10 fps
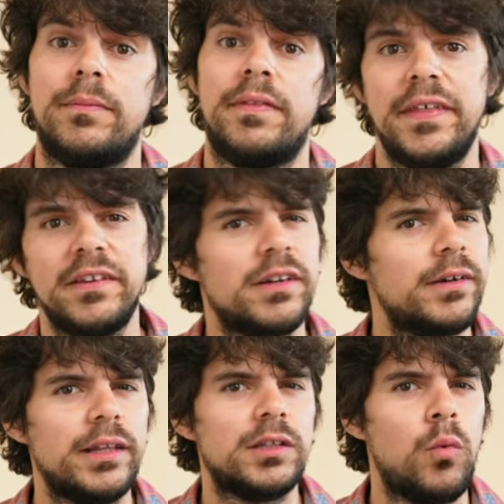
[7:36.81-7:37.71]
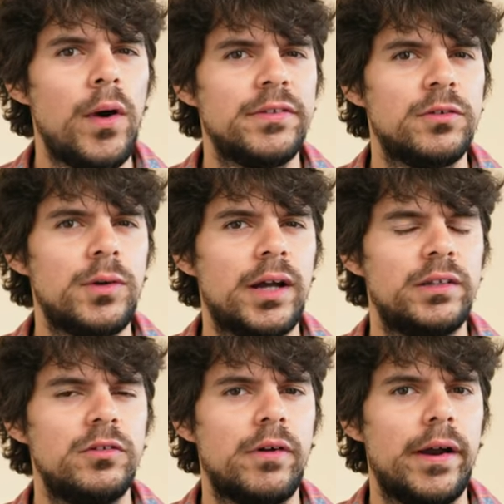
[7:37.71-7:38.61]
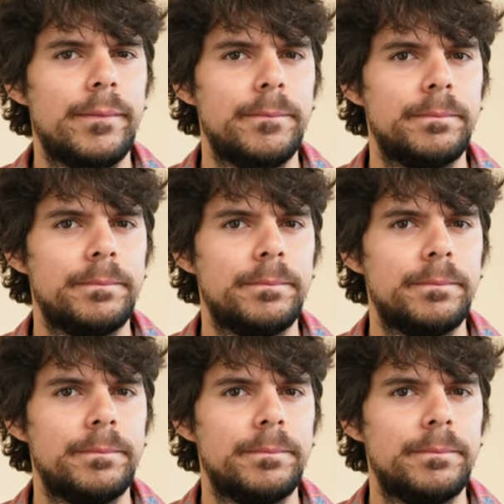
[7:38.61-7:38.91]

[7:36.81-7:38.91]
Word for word: things are not quite so cut and dry.